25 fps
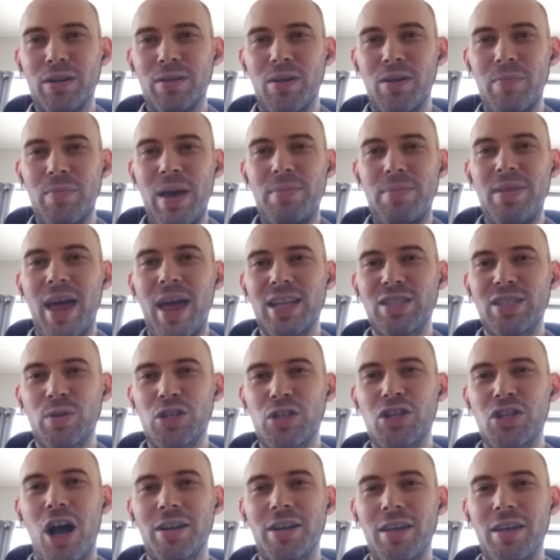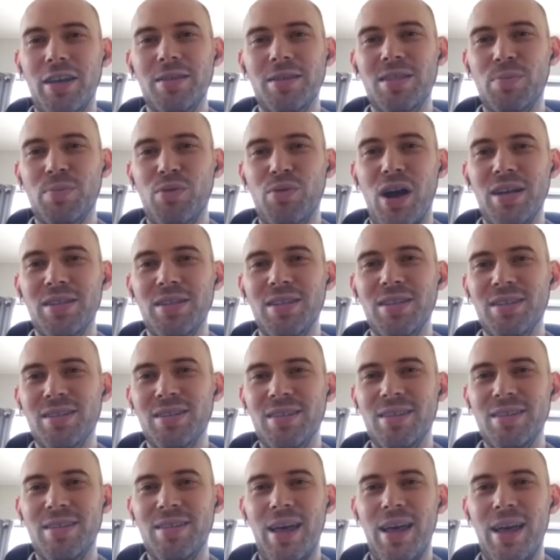Maybe that's what's shocking and surprising,
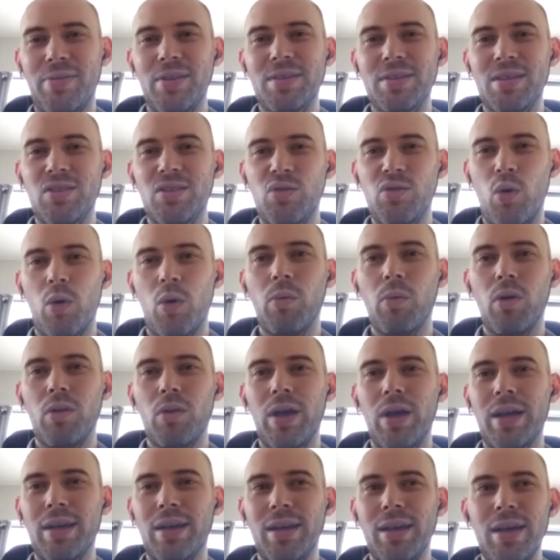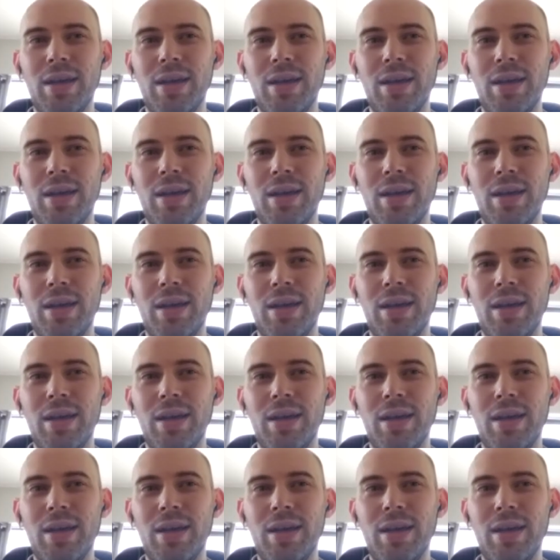is that this is normal. Like,